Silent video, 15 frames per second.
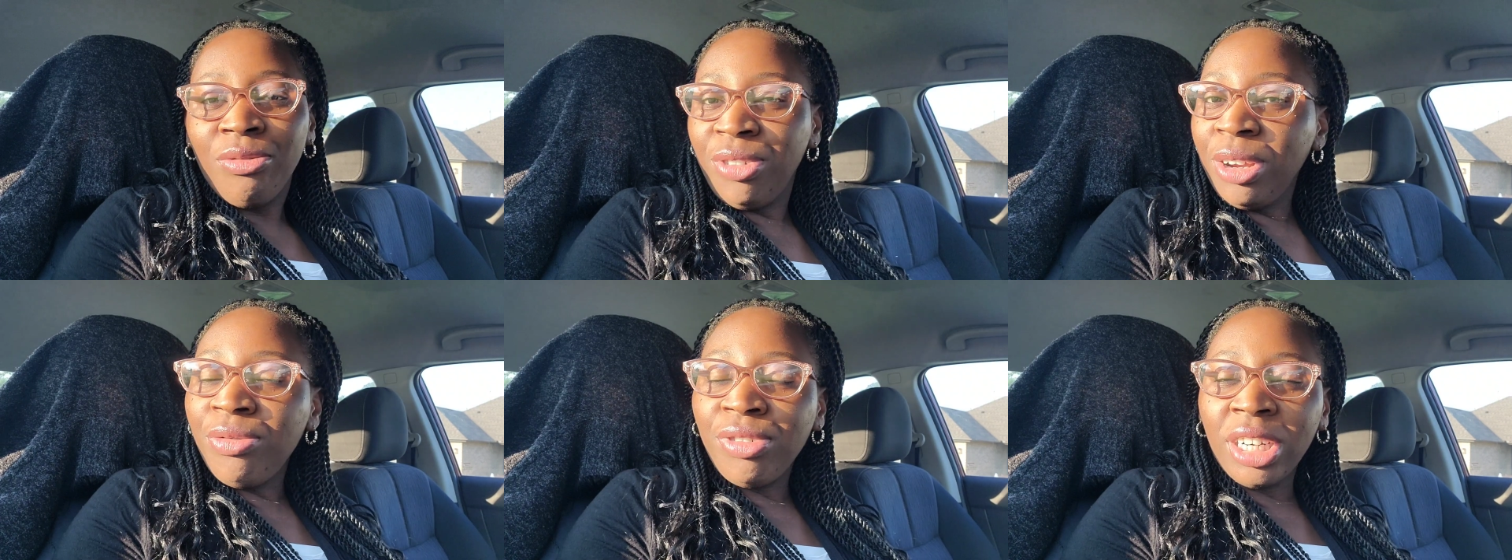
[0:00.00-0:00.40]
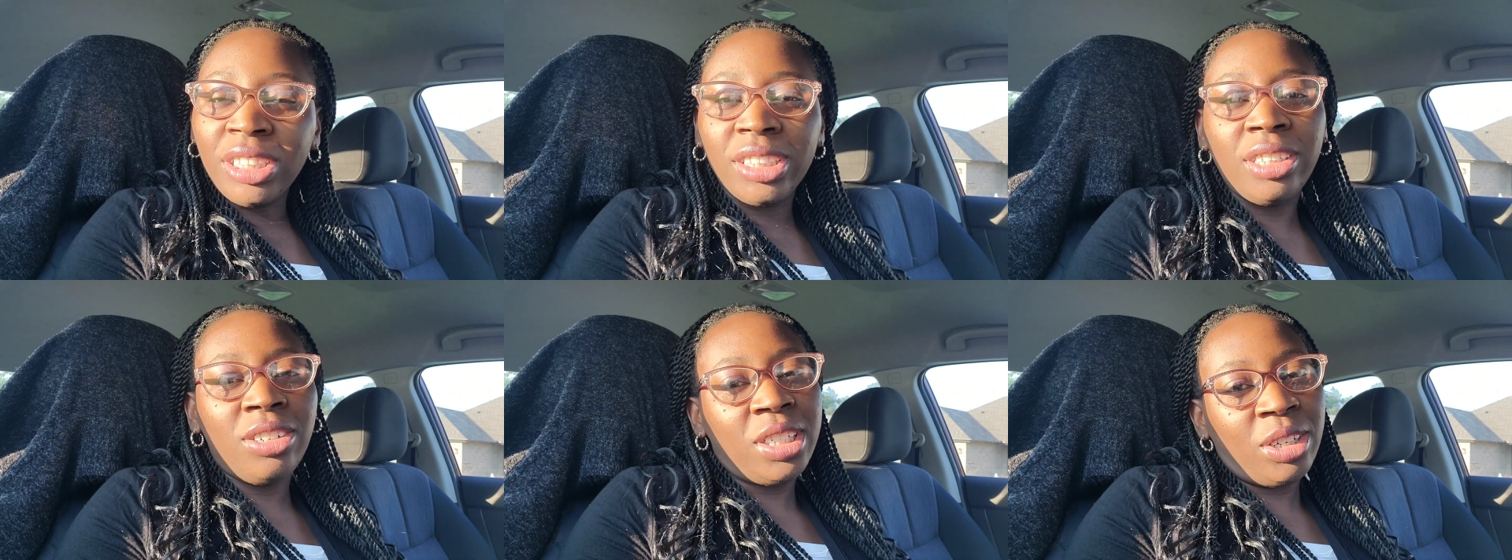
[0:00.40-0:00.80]
feel free
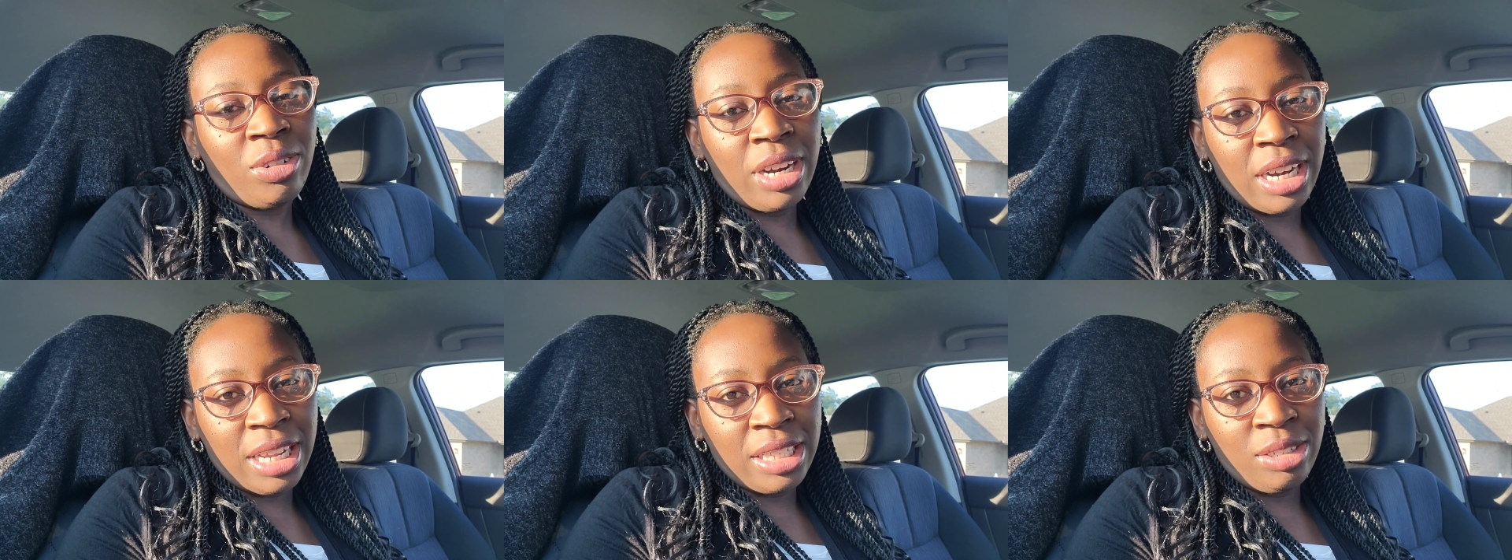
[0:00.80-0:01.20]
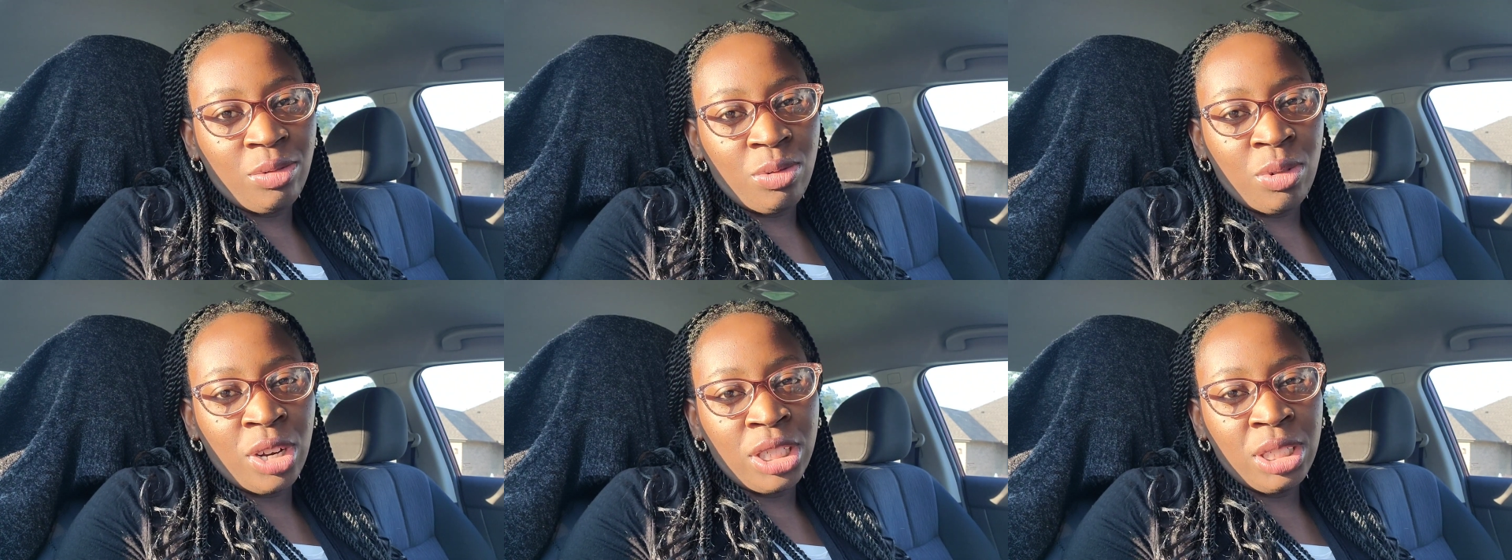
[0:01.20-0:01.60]
to look around
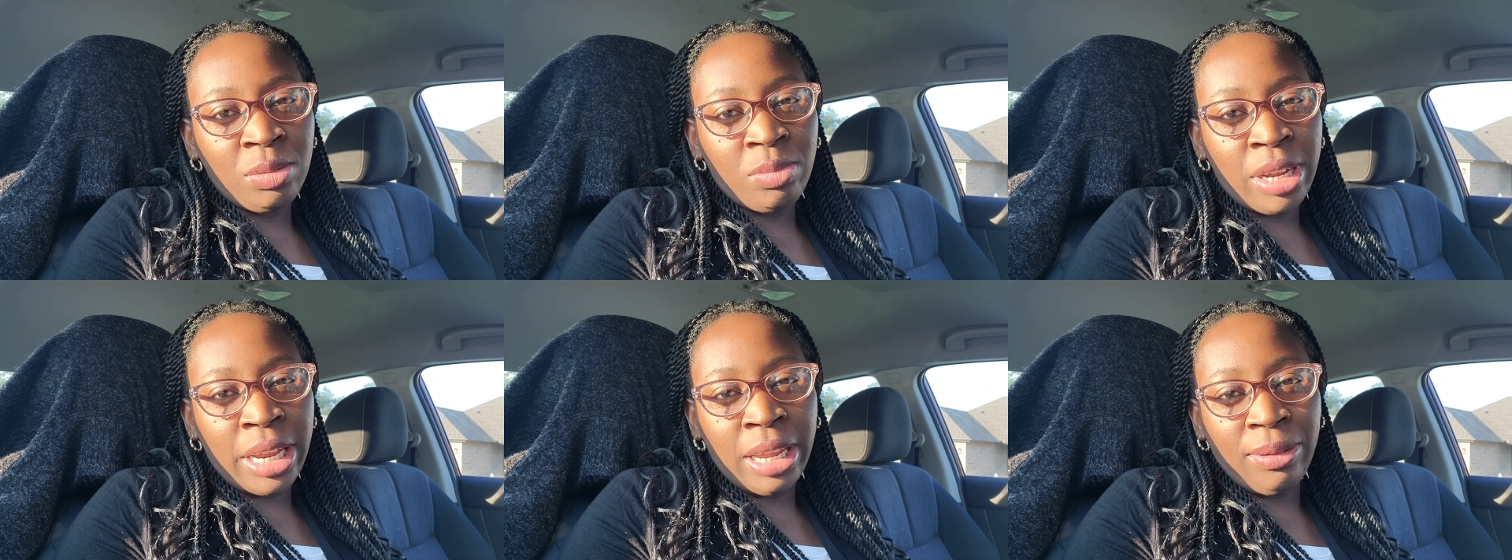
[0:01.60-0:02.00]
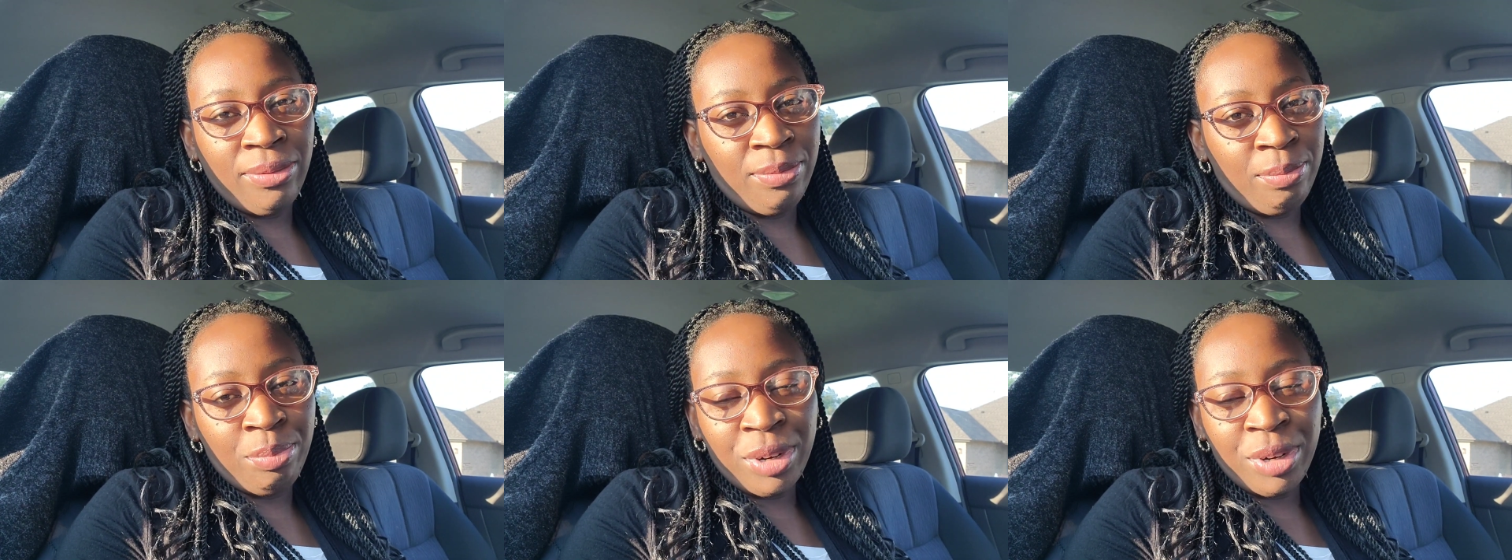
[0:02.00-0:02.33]
and watch my